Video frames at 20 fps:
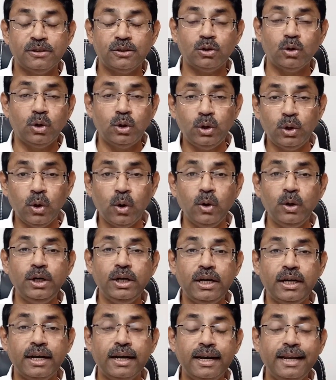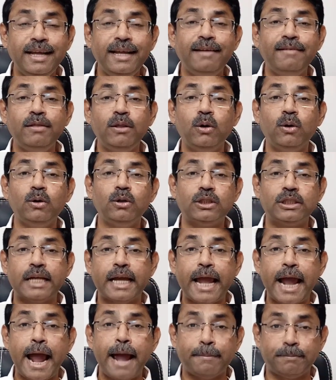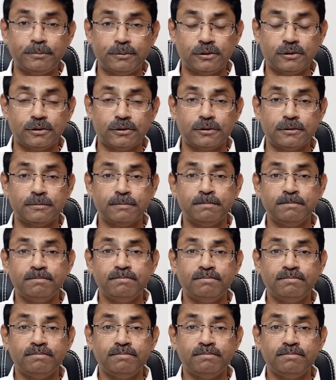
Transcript: So don't leave those gaps.